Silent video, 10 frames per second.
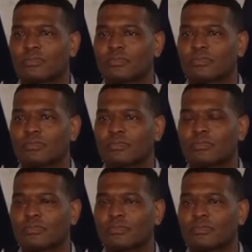
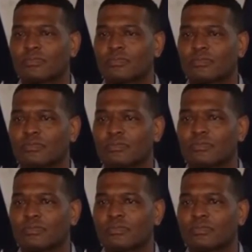
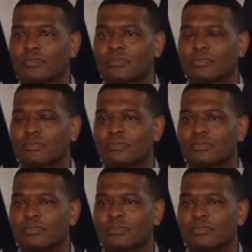[no speech]